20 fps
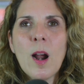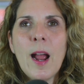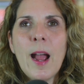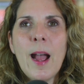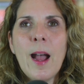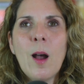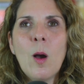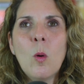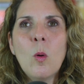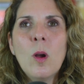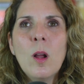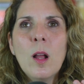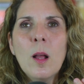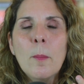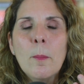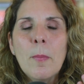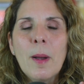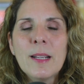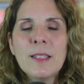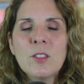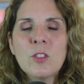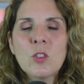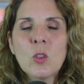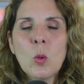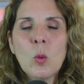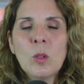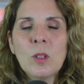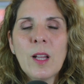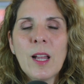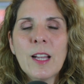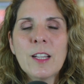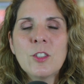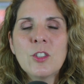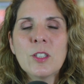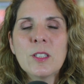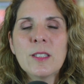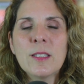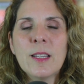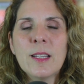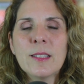how my soul
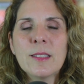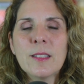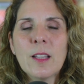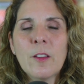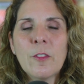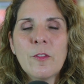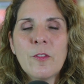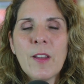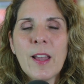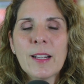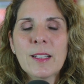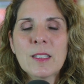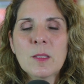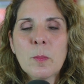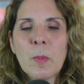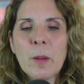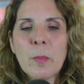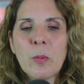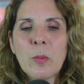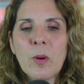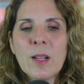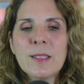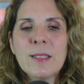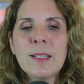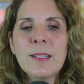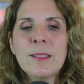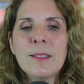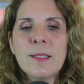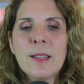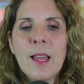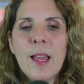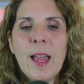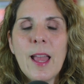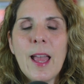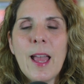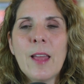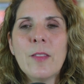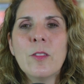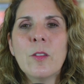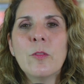consciousness affects my present
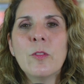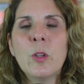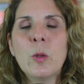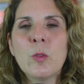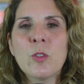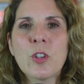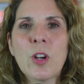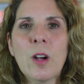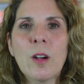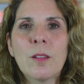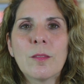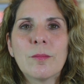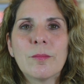and the future.